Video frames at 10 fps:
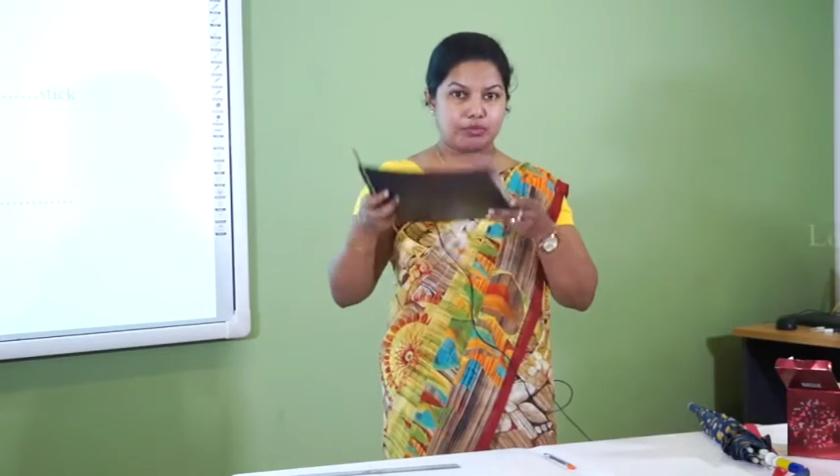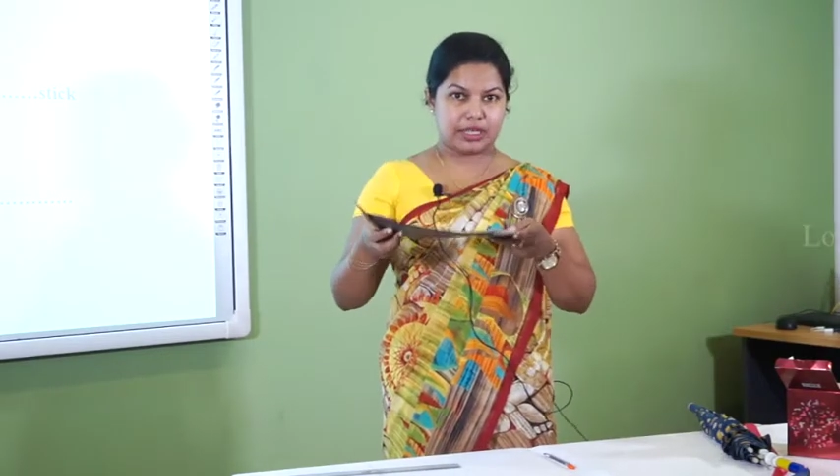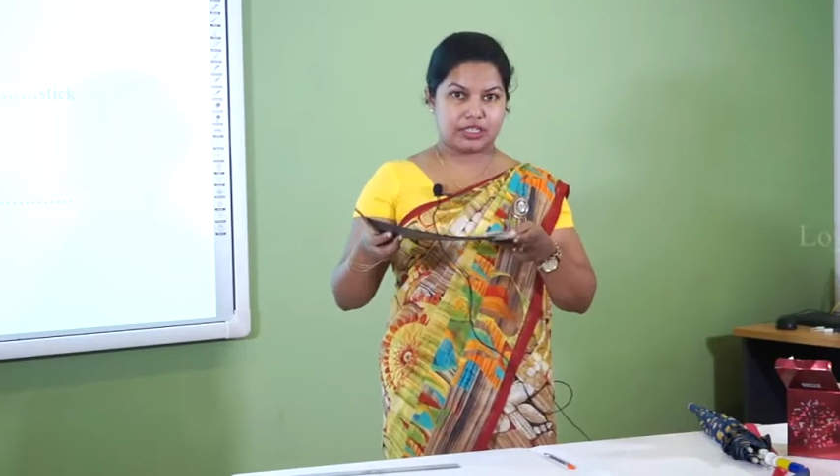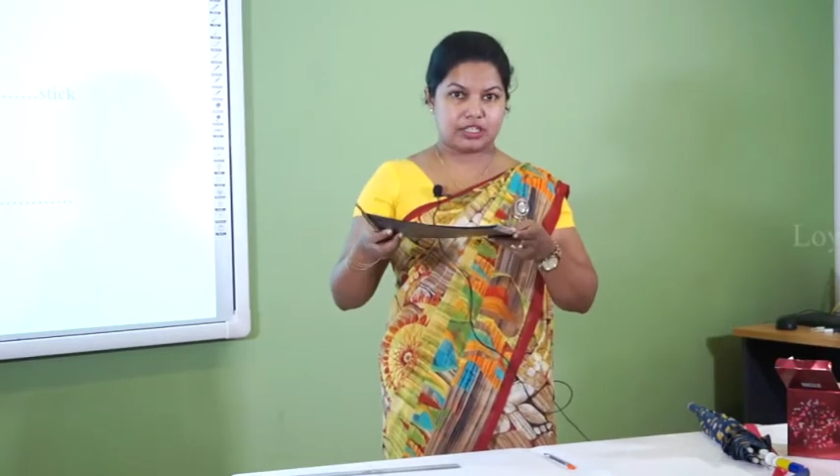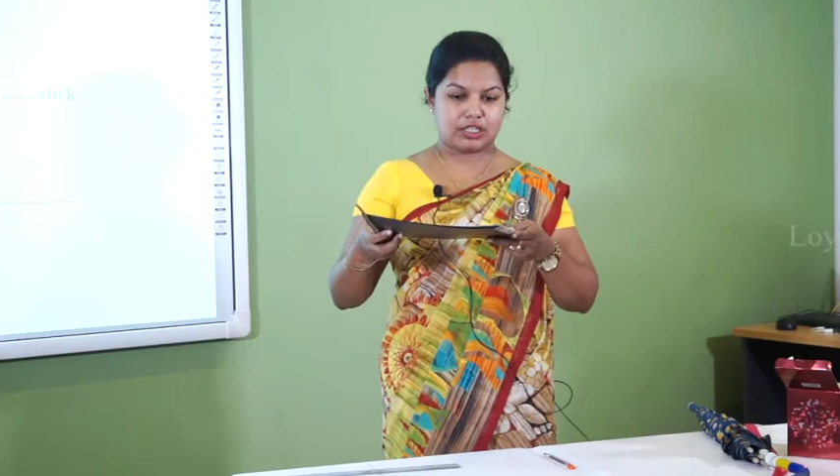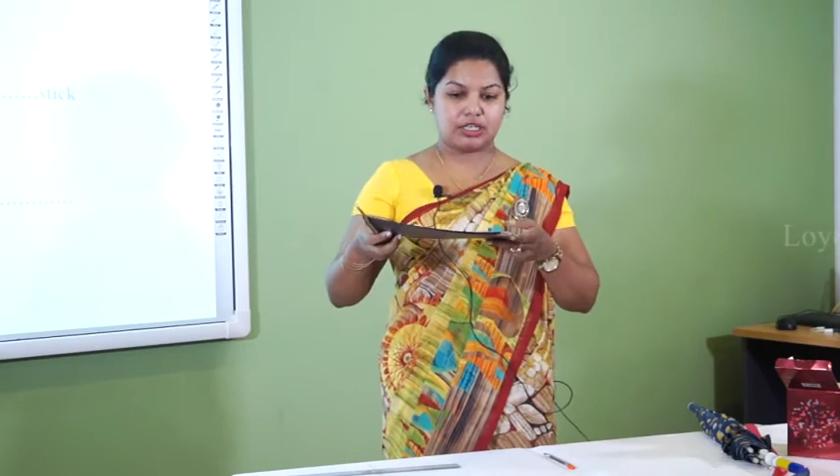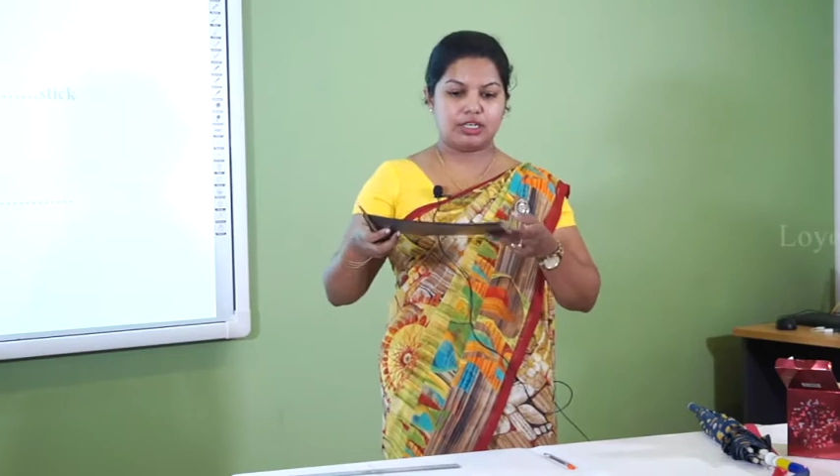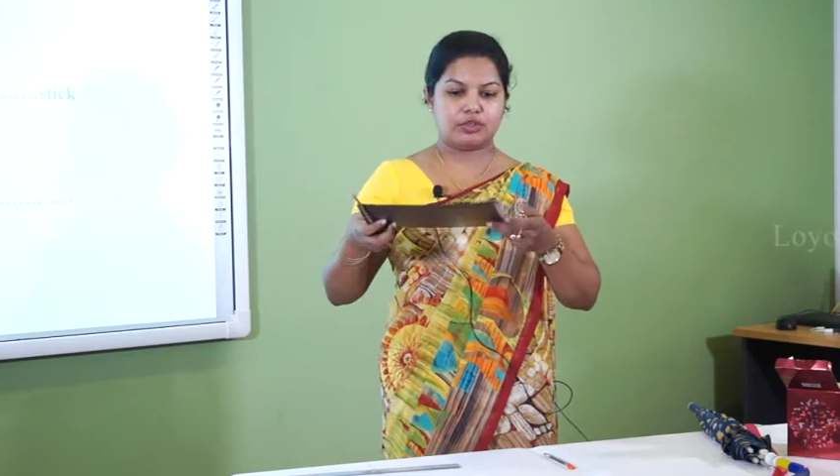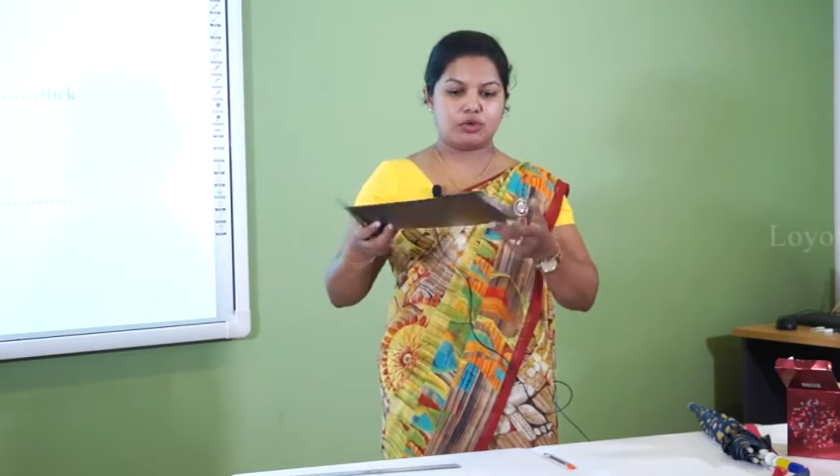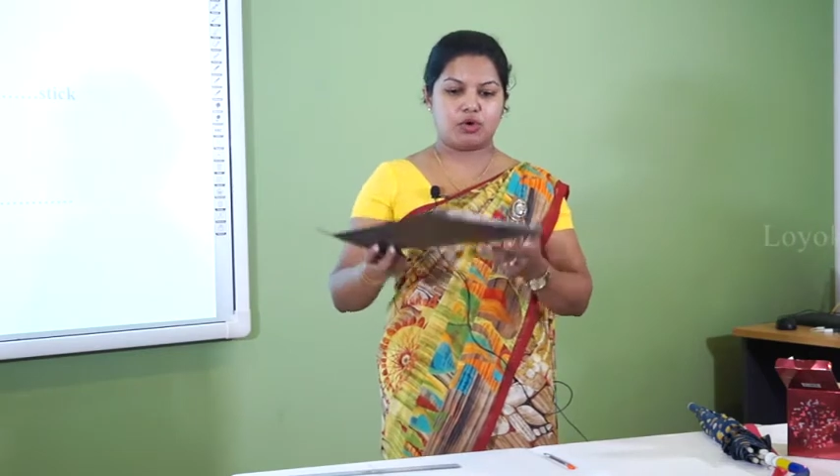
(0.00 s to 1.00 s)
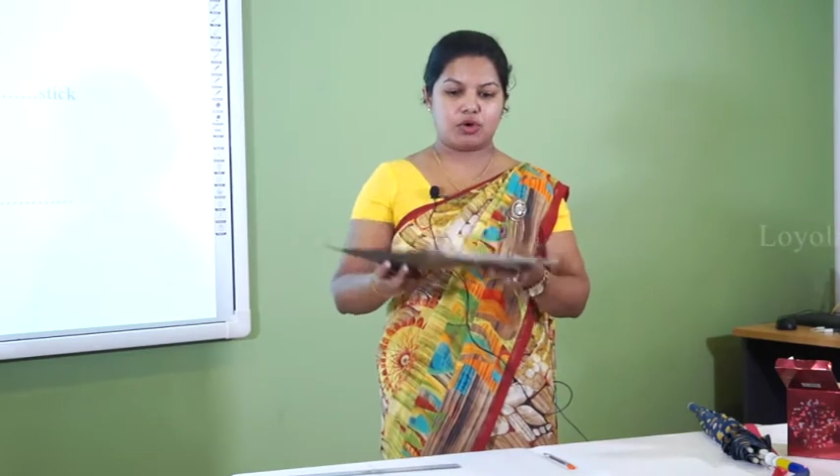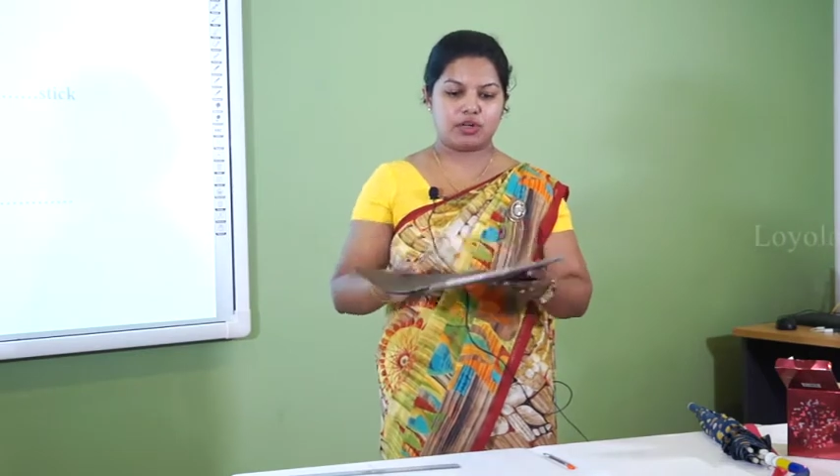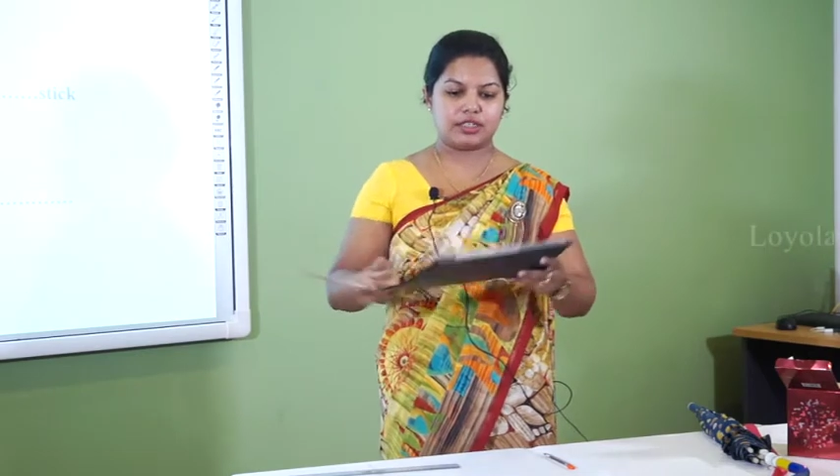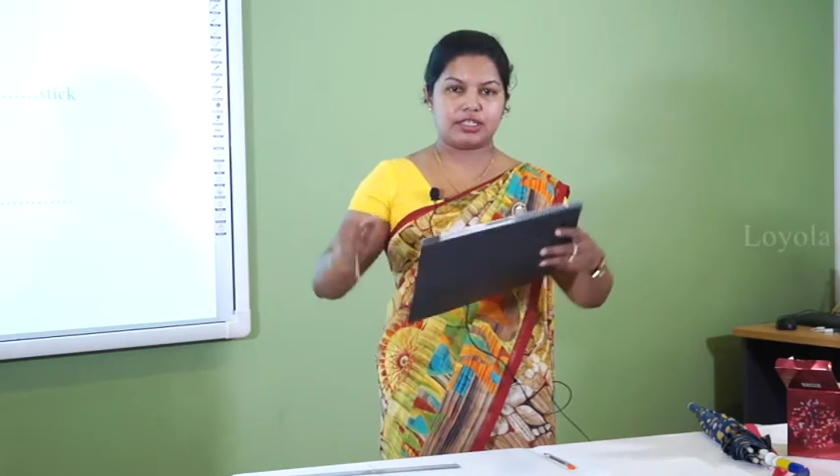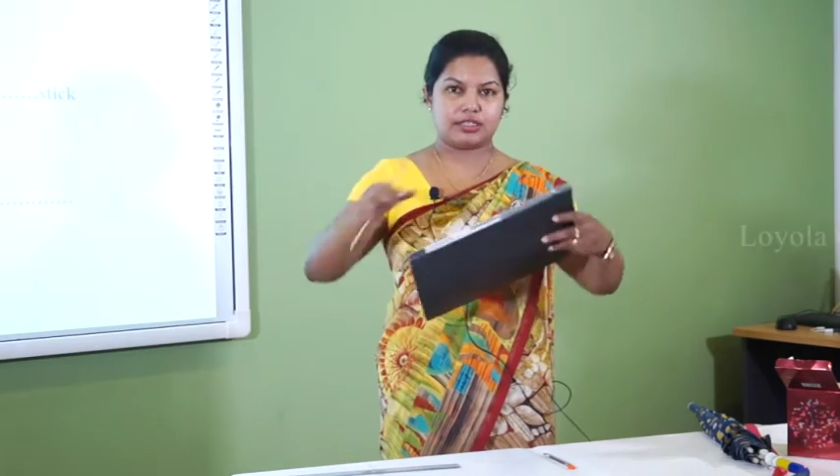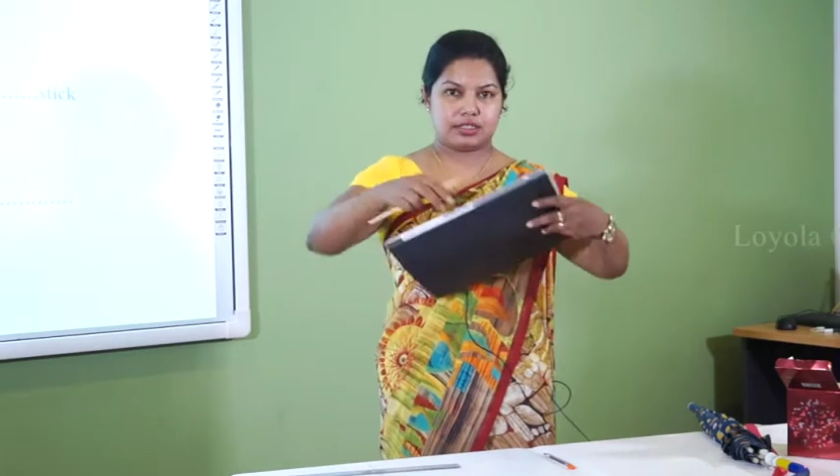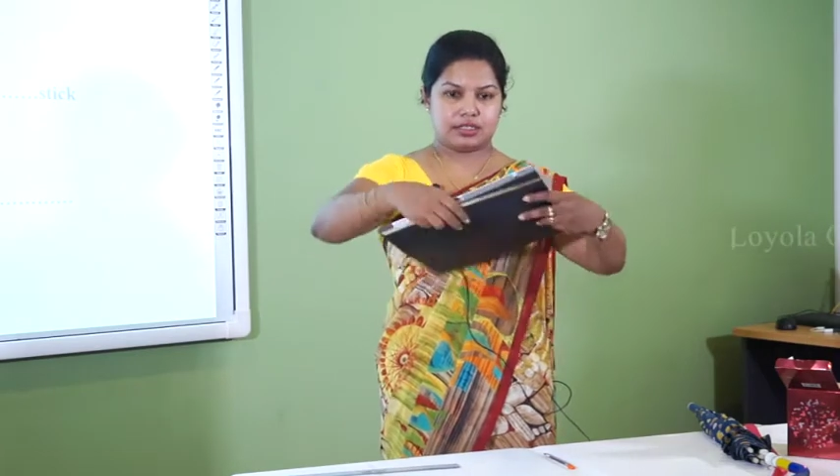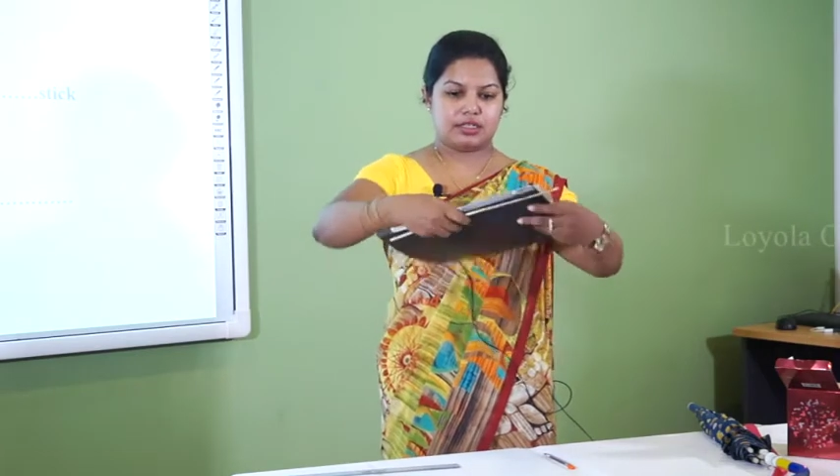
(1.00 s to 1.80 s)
measure, you hold the